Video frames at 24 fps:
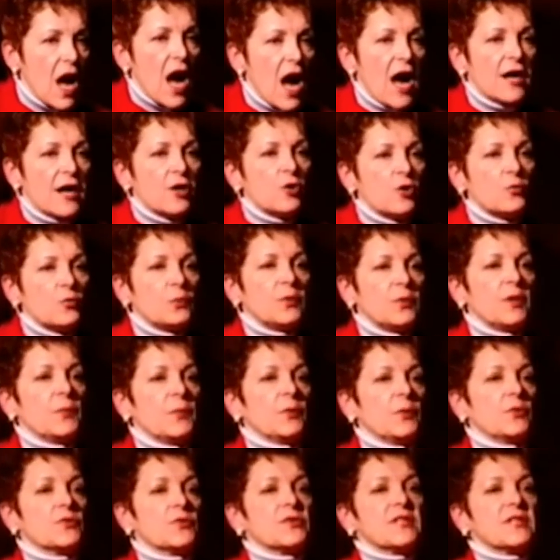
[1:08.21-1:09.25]
I know
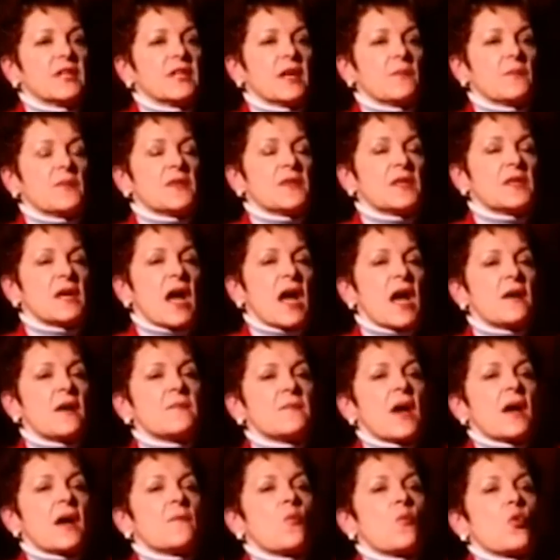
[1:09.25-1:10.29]
people who say, I'm, the,
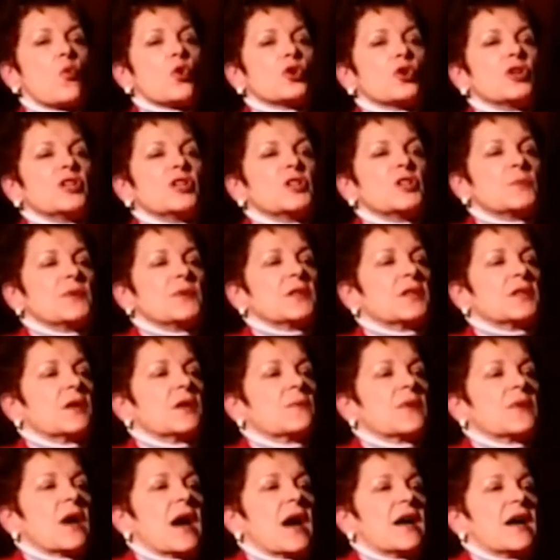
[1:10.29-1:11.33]
I'm, I'm working to
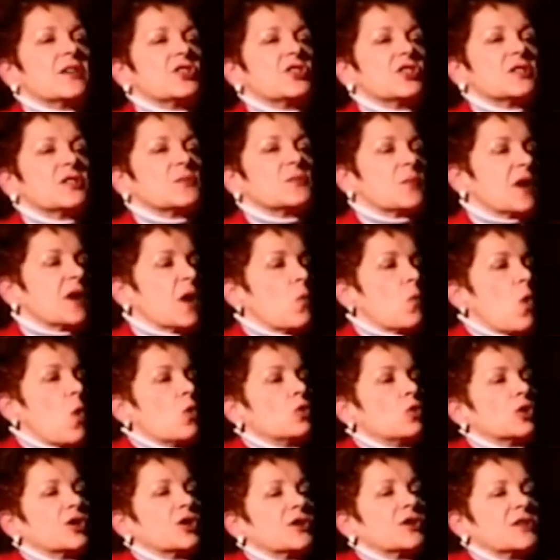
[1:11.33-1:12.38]
become conscious, but I
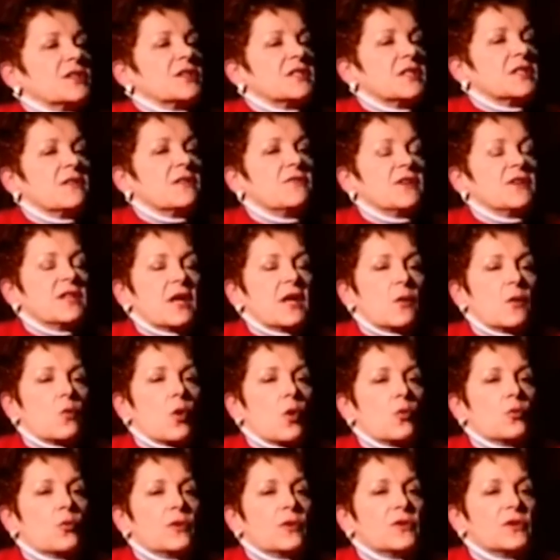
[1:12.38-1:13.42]
won't look at the TV and I
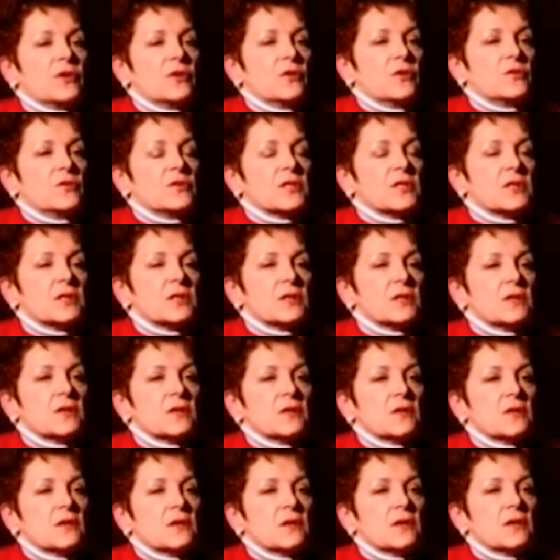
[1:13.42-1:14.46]
won't read the news.
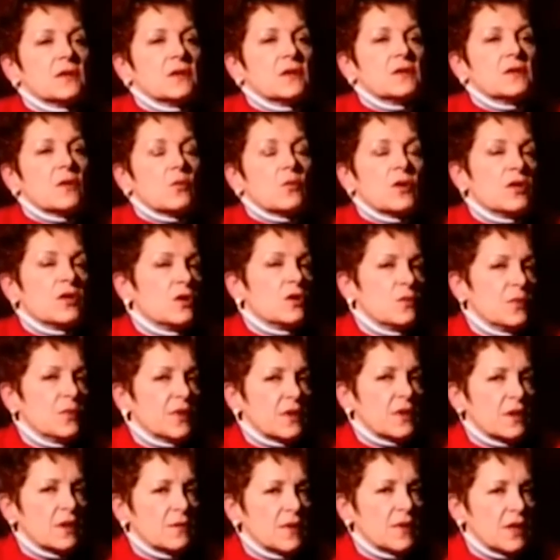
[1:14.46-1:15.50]
Then what are you
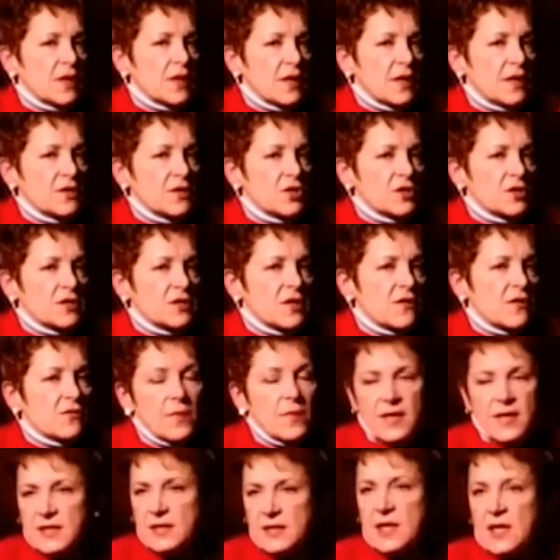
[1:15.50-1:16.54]
becoming conscious of?
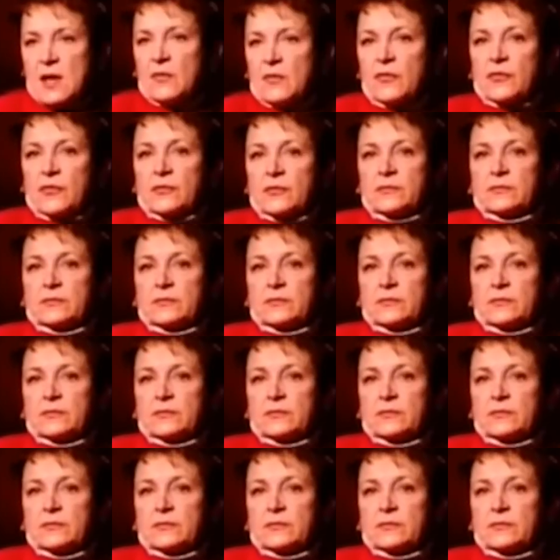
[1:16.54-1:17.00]
Myself.